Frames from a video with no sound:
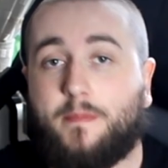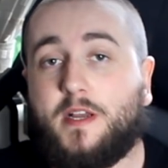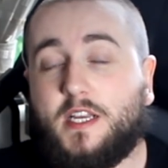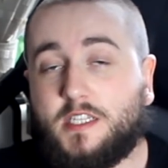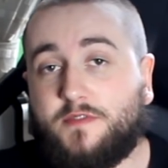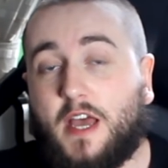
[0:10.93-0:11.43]
And
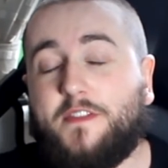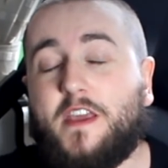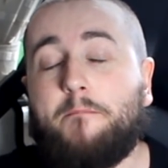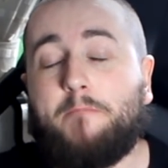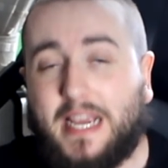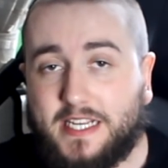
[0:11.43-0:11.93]
because of that, the
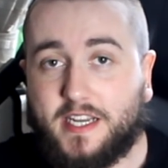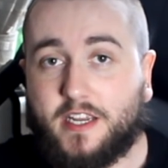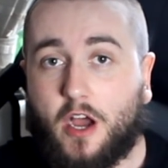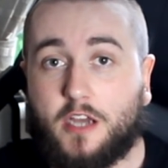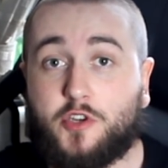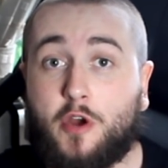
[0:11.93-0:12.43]
amazing
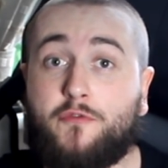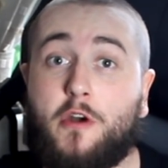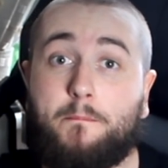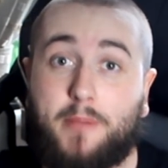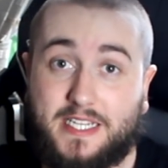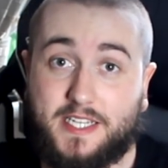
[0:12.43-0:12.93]
guys over
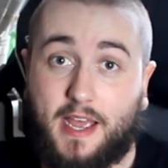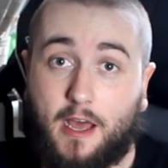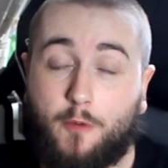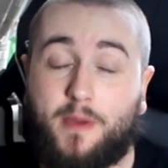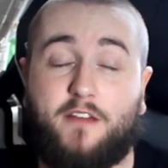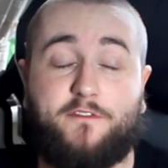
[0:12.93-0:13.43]
at
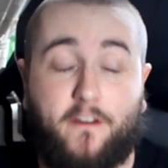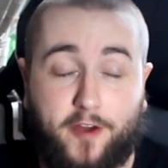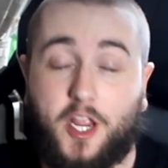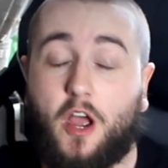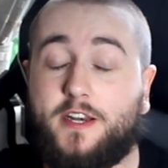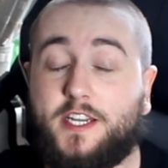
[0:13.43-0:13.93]
BetterHelp have
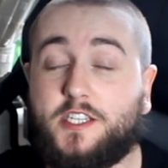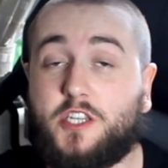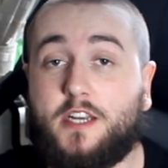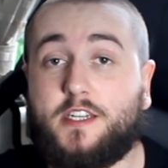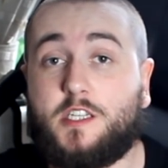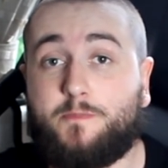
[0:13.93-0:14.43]
very kindly
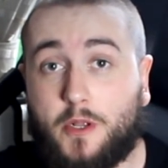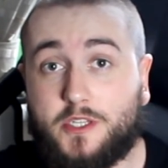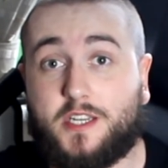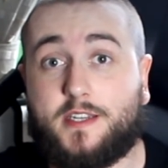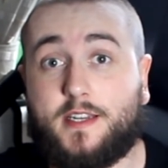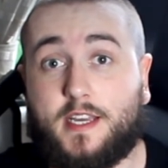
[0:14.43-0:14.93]
decided to
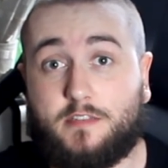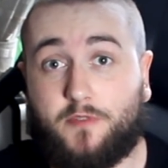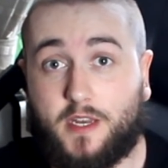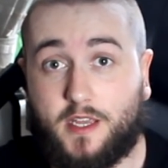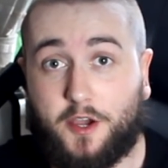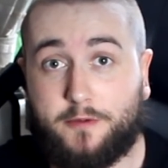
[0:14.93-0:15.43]
sponsor today's
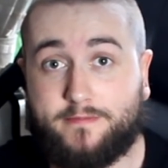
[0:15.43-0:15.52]
video.